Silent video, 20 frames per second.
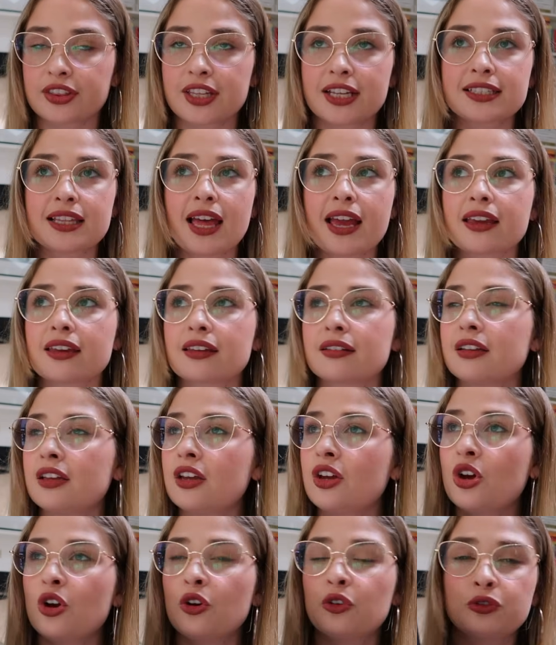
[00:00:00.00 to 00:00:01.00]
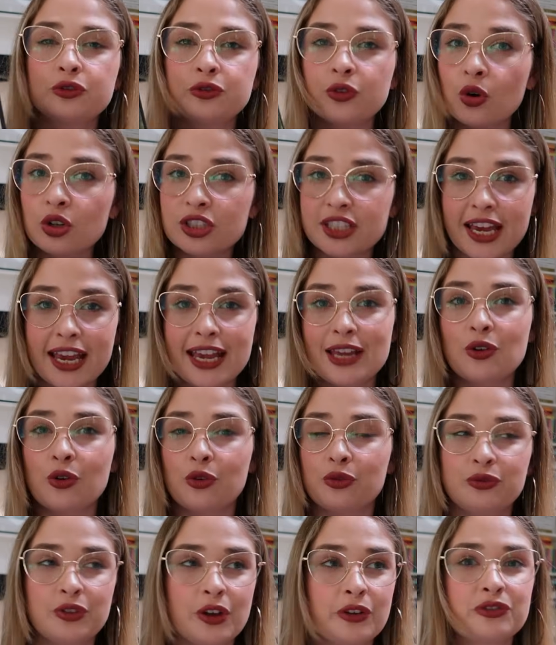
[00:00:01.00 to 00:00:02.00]
There's like 14 or
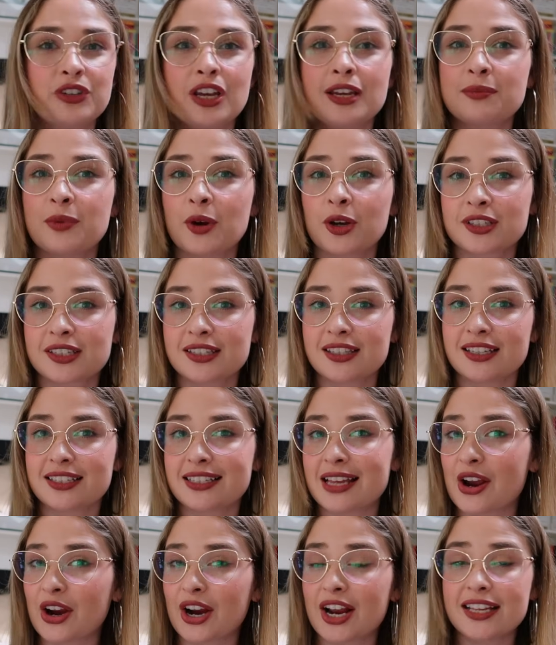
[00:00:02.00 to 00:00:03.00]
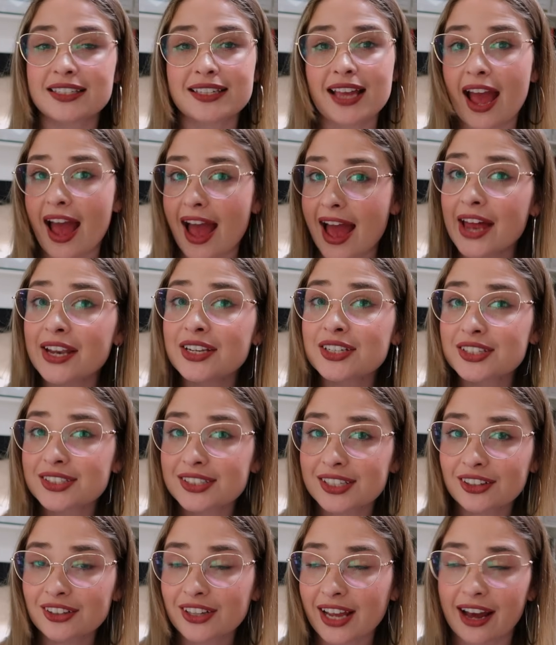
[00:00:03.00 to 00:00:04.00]
15 books in the series and
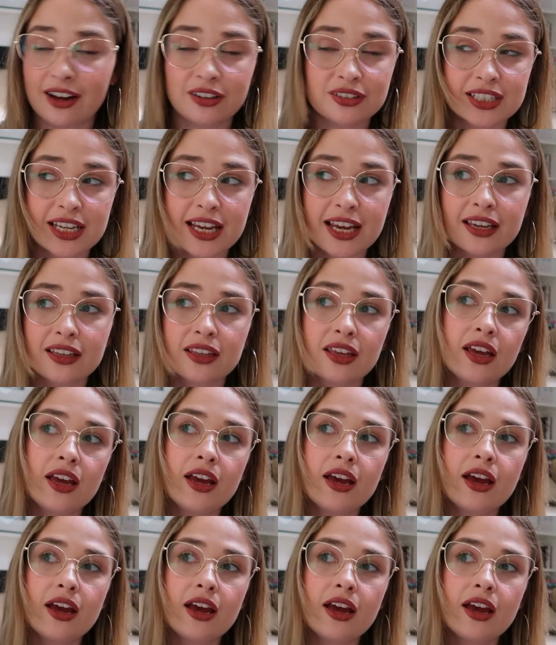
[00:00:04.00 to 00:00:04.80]
still counting,